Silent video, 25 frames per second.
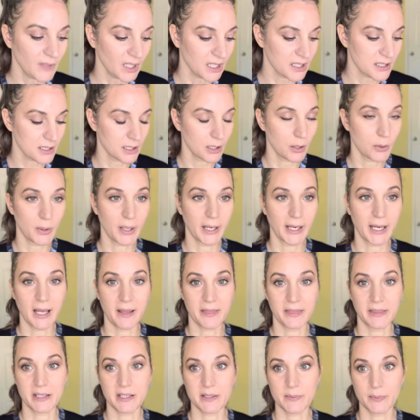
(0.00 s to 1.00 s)
So I
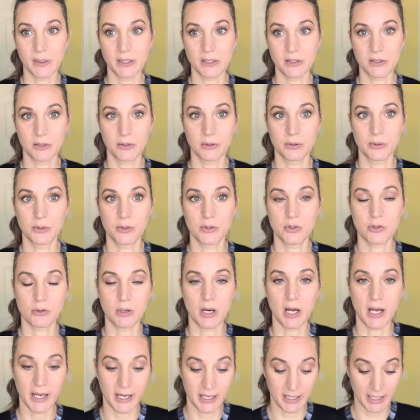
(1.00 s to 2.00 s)
got this one to
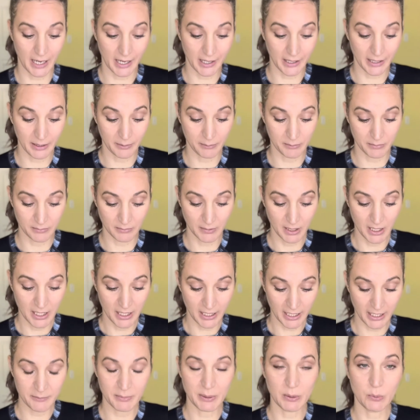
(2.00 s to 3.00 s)
try, and
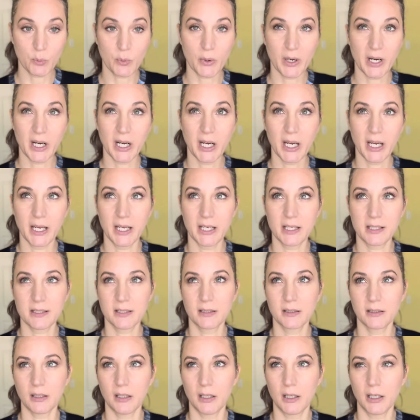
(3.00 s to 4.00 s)
I've been wearing it
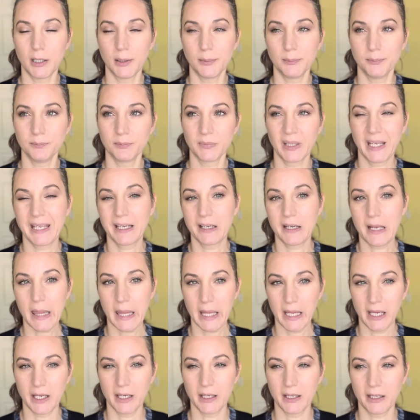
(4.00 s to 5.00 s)
here and
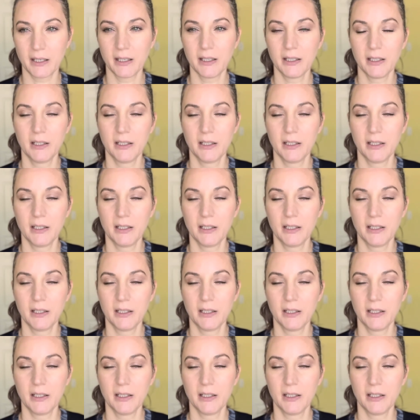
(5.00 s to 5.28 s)
there.